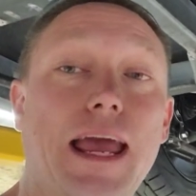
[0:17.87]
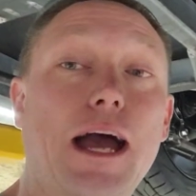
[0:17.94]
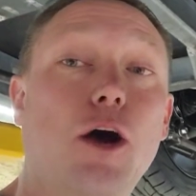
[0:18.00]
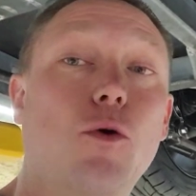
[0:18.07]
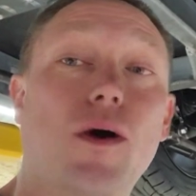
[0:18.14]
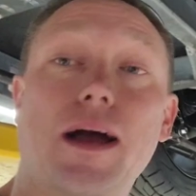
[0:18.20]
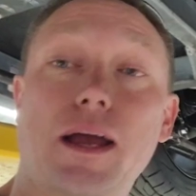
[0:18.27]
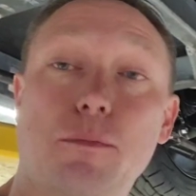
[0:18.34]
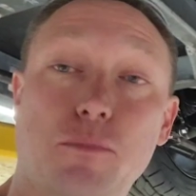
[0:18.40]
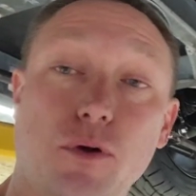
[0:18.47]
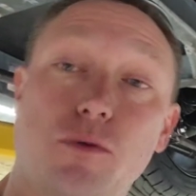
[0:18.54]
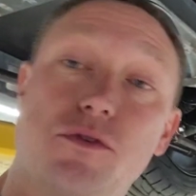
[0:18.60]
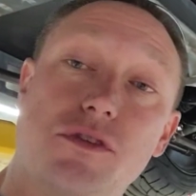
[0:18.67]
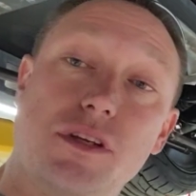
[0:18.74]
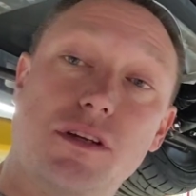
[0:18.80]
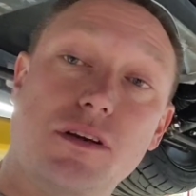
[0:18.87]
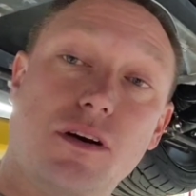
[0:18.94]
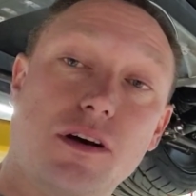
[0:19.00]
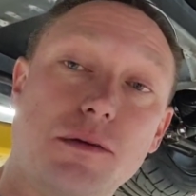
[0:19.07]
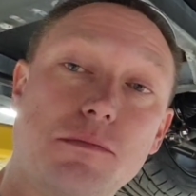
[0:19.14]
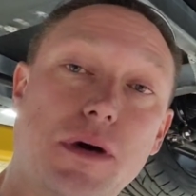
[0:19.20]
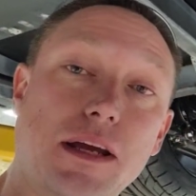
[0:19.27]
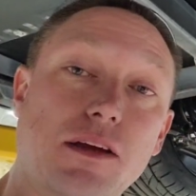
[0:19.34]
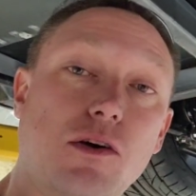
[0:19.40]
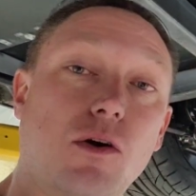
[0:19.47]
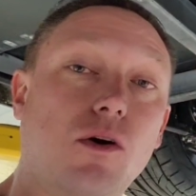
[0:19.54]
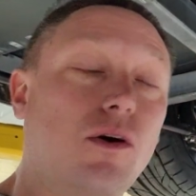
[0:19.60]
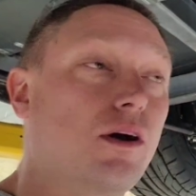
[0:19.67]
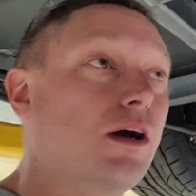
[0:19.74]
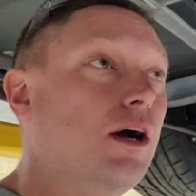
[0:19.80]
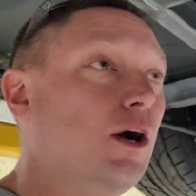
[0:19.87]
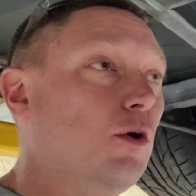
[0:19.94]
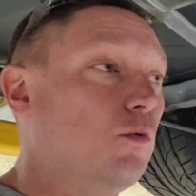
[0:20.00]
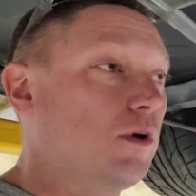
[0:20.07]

how I approached it on my car,